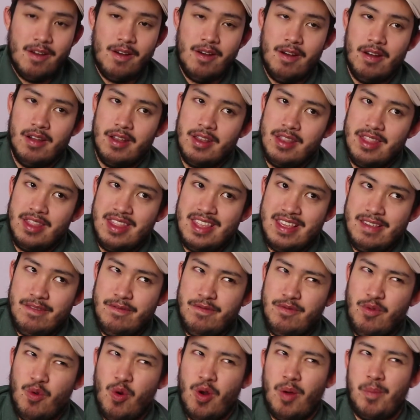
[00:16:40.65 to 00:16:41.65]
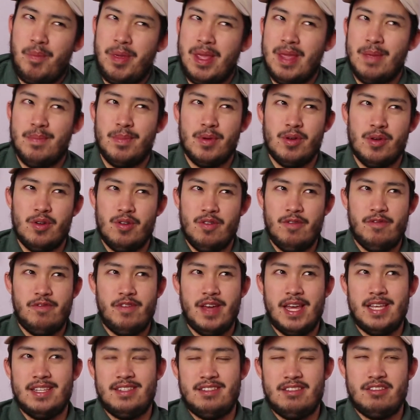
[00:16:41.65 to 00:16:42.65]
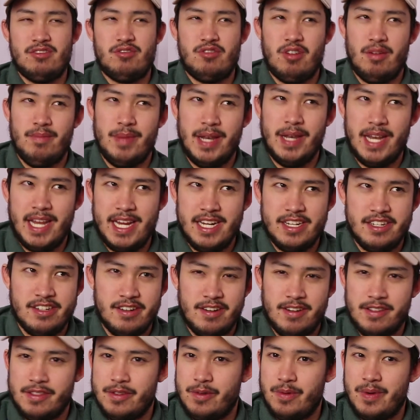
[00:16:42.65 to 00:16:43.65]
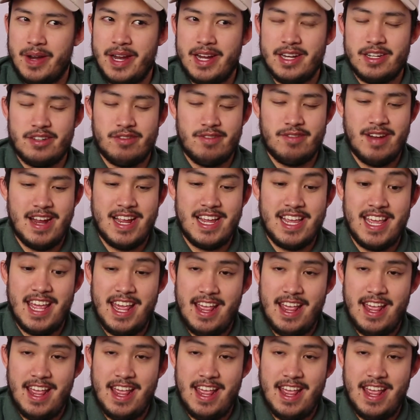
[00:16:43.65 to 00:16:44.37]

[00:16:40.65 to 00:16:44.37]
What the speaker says: on the 4 people who face discrimination on the ranch, right?